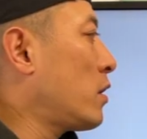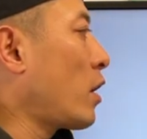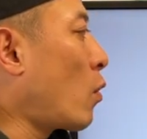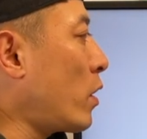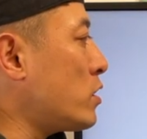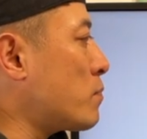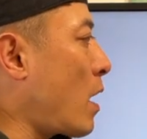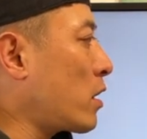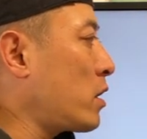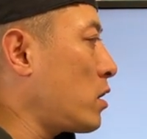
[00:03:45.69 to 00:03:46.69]
The orange
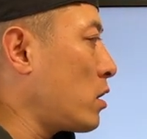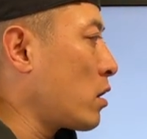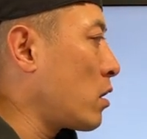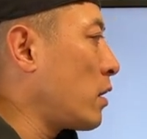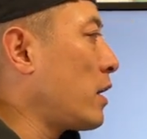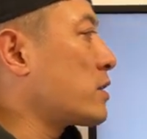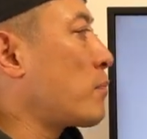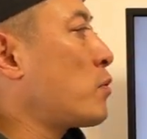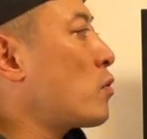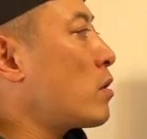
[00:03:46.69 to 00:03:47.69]
mark here is a
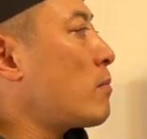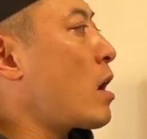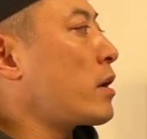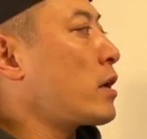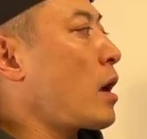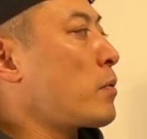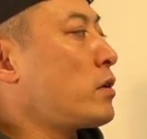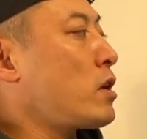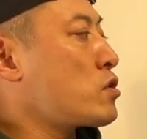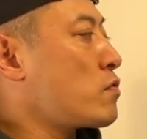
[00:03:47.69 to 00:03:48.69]
pure market
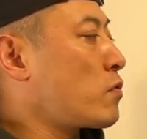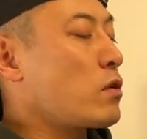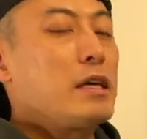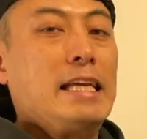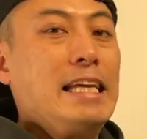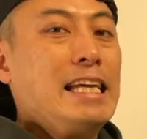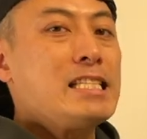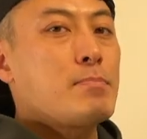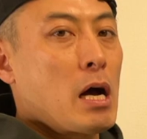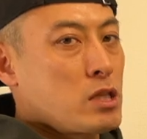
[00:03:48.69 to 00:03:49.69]
capitalization for
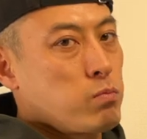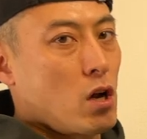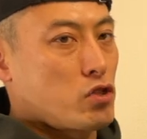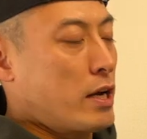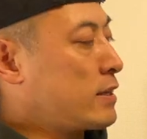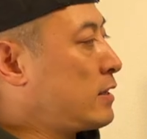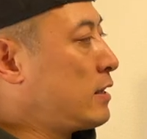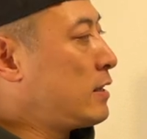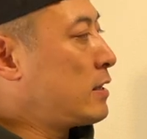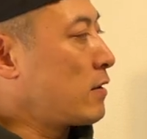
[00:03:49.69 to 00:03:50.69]
each BaaS project,
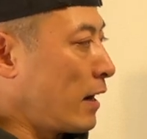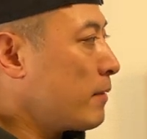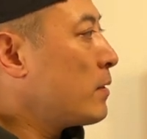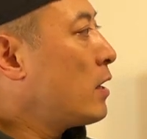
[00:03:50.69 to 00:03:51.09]
right?